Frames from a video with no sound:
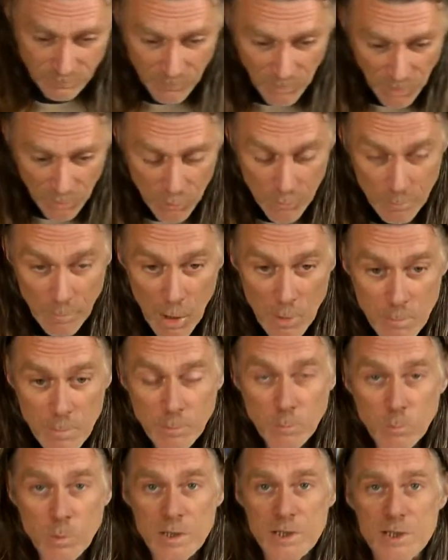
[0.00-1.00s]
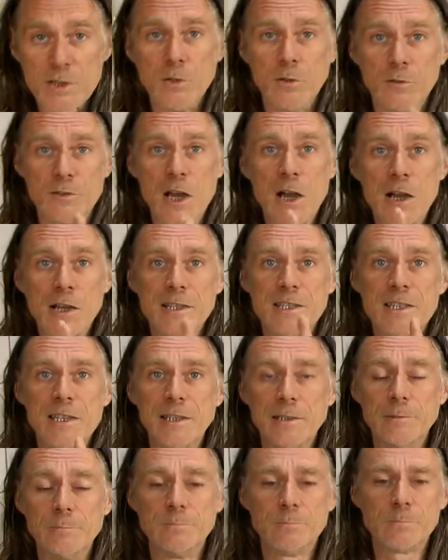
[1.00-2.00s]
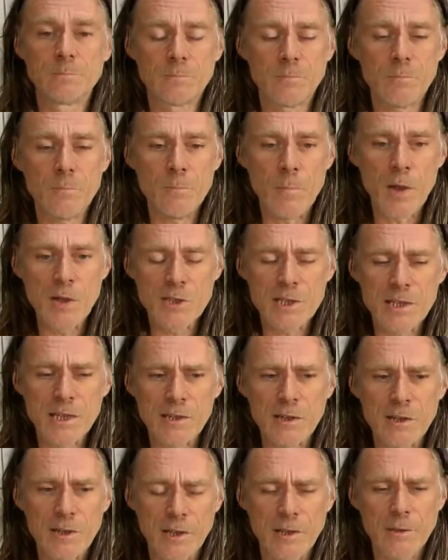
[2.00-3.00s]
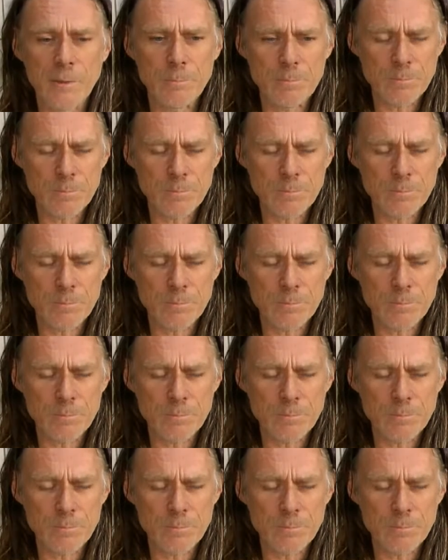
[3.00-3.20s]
At the moment, we're sort of targeting mostly like